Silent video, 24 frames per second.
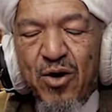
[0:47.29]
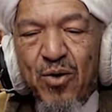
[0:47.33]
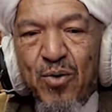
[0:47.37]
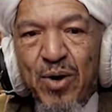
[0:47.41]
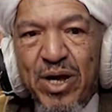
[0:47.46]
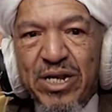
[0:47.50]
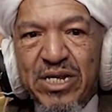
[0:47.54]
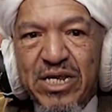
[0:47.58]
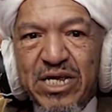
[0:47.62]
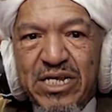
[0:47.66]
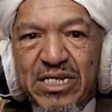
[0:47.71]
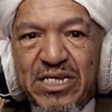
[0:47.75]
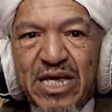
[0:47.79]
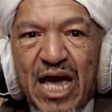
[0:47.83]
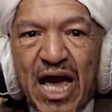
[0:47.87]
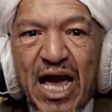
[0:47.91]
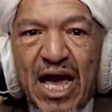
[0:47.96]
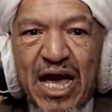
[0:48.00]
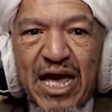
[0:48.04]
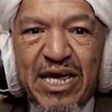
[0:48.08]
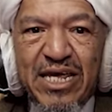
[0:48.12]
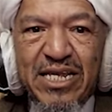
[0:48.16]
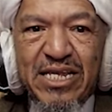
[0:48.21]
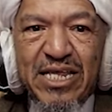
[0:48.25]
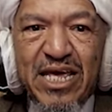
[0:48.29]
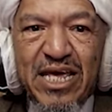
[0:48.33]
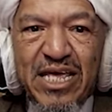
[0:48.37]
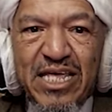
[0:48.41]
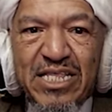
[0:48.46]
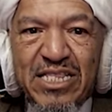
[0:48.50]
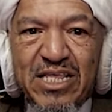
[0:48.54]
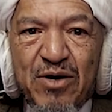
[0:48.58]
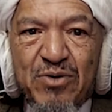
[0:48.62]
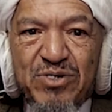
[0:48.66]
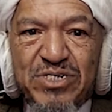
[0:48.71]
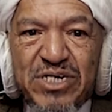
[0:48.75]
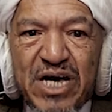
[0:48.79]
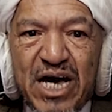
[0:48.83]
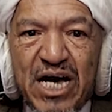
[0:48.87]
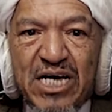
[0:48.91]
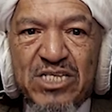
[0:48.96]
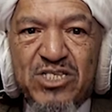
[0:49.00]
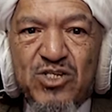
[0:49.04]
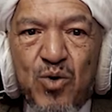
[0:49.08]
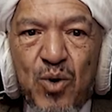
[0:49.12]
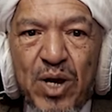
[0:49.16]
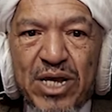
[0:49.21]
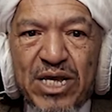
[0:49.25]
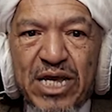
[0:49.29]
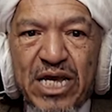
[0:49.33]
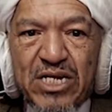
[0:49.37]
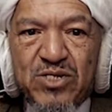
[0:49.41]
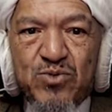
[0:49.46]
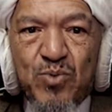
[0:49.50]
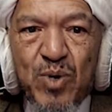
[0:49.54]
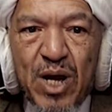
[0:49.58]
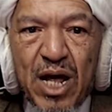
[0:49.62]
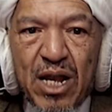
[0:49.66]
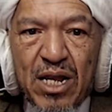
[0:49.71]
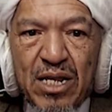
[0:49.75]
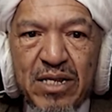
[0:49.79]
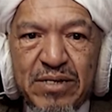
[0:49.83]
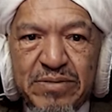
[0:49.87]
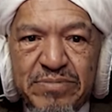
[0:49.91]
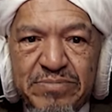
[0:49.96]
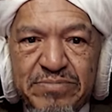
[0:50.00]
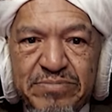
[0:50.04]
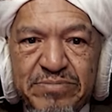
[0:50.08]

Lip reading: when he died, there was an earthquake as well.